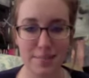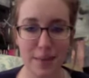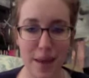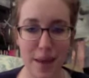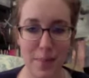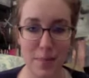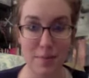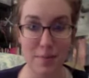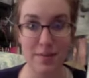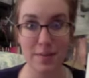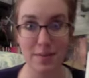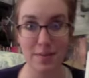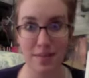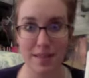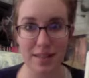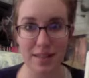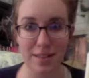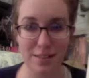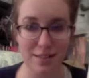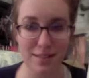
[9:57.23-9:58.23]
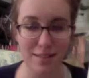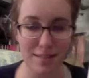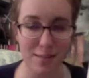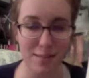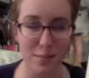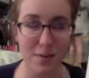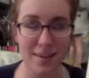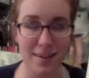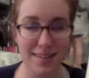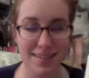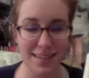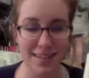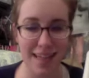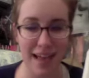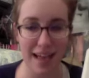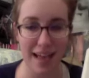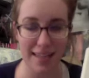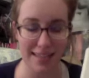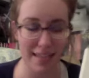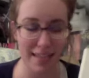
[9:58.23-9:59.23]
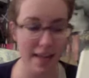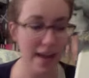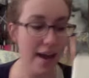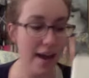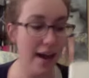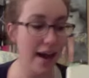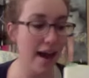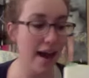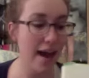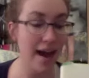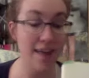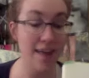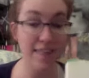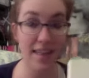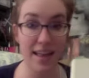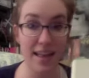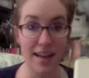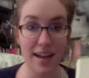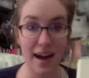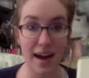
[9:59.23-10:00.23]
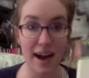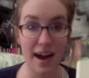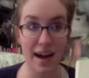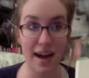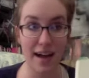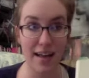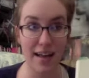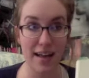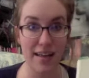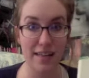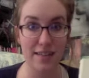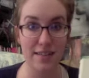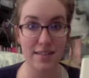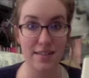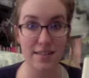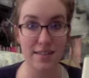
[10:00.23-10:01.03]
paper manipulations, what is that? And then I